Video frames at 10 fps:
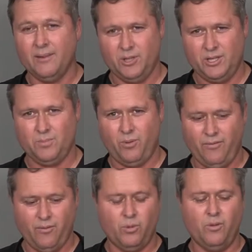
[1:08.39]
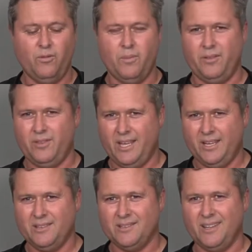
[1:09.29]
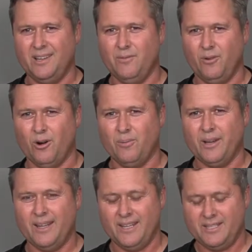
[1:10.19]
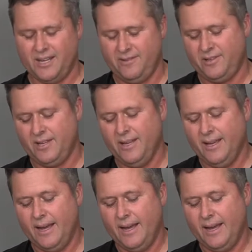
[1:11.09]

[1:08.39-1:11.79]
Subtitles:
which is preferable for both the kittens and the environment and their safety,